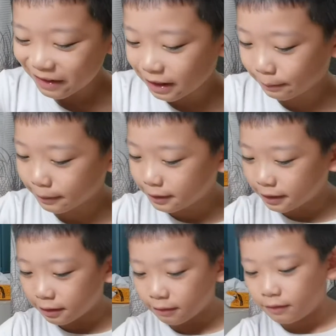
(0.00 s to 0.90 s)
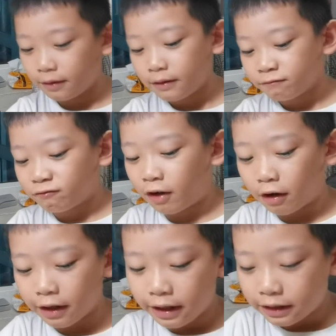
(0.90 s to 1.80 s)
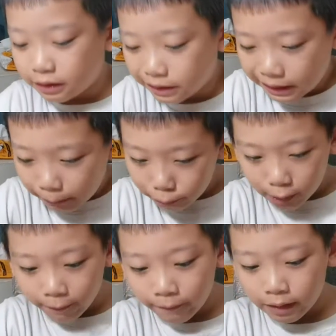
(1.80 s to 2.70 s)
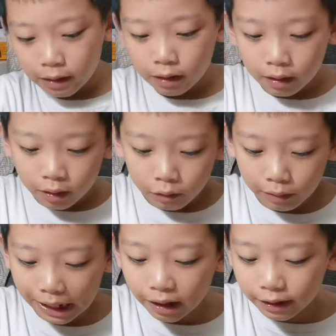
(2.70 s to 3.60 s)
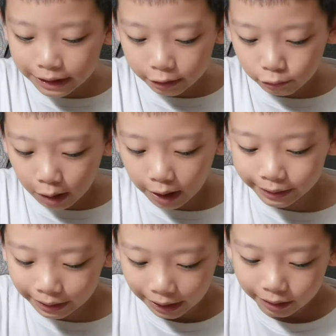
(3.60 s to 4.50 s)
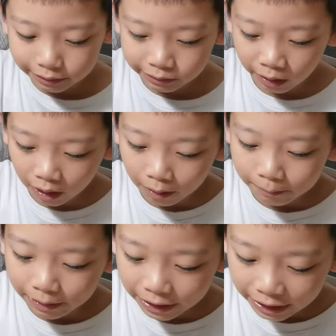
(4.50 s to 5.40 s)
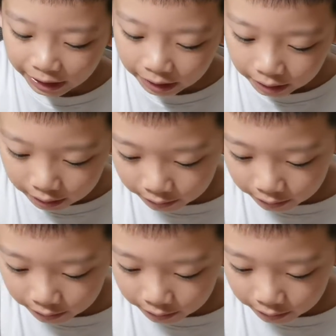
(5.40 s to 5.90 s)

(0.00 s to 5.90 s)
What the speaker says: Chapter 2, Falling into Step. Why are you walking like a zombie?